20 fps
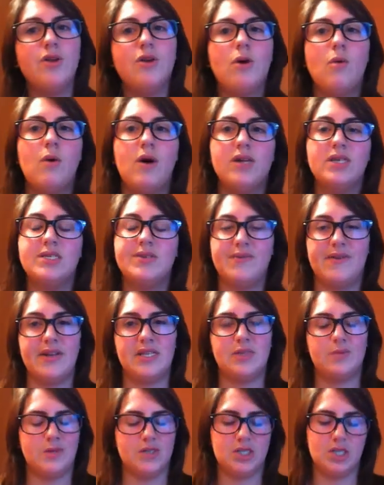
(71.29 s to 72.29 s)
you don't want in
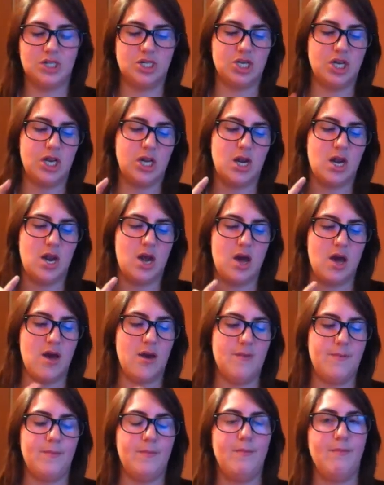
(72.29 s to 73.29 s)
defense position,
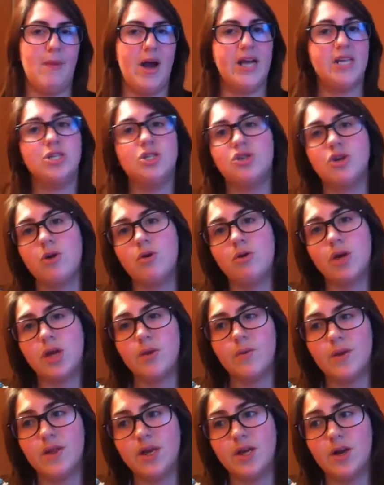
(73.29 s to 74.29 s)
Maestroke
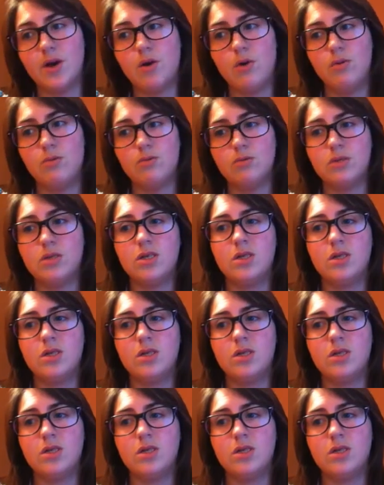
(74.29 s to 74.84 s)
you really don't,